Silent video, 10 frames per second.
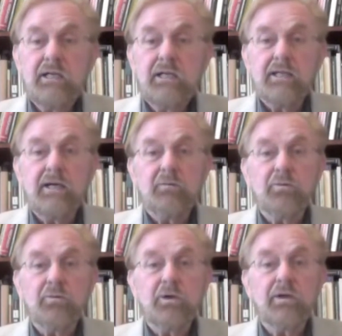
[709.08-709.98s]
that
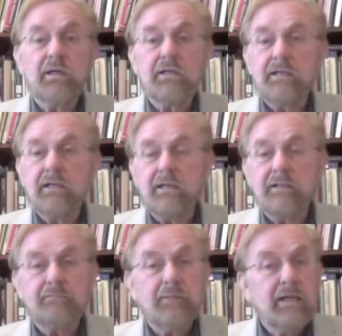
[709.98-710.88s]
were uh,
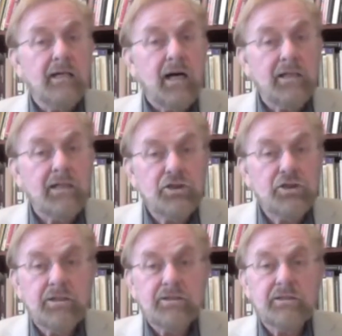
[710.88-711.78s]

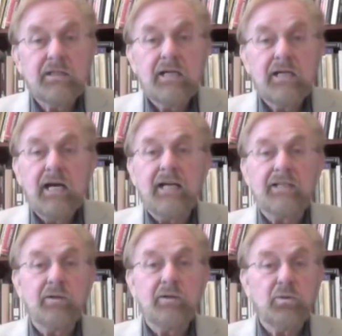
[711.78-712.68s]
unjust and
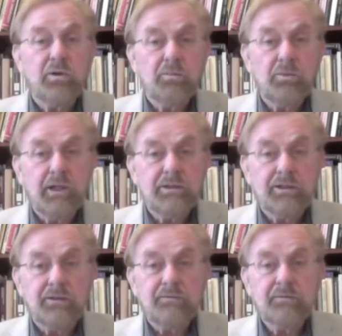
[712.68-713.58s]
that were
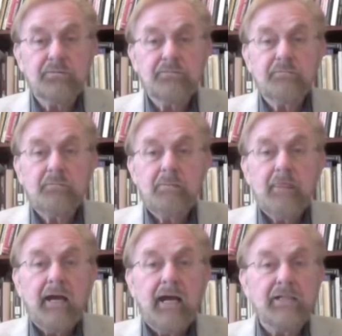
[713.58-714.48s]
oppressive.
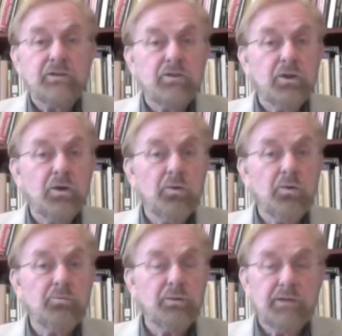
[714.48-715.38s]
And so,
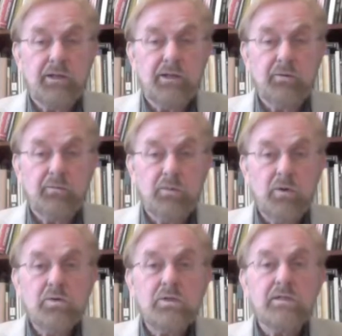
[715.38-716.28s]
though
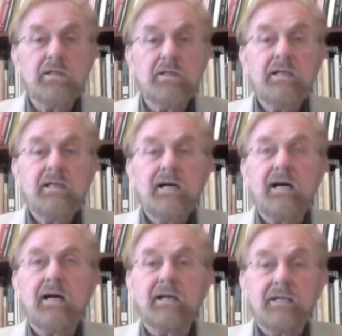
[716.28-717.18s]
most
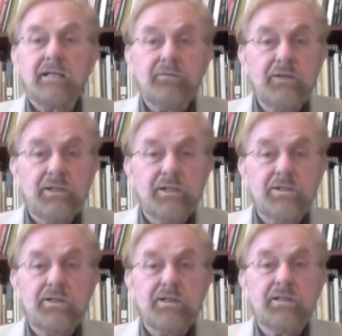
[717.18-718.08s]
uh,
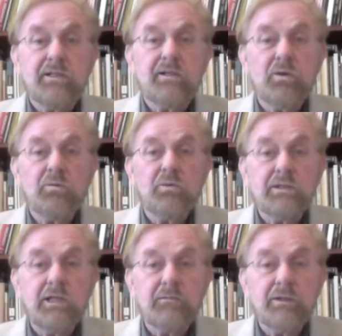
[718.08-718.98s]
convinced that the Lord was
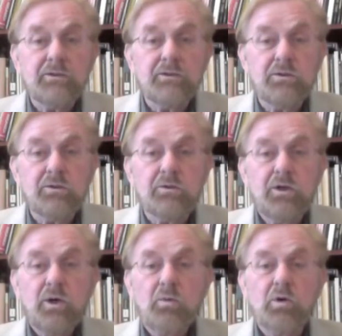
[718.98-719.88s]
coming soon,
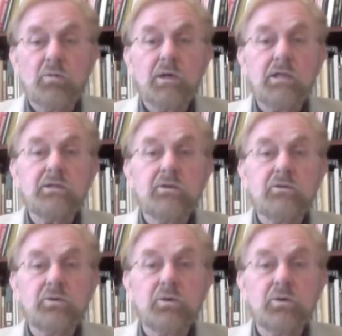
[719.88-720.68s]
were among those who were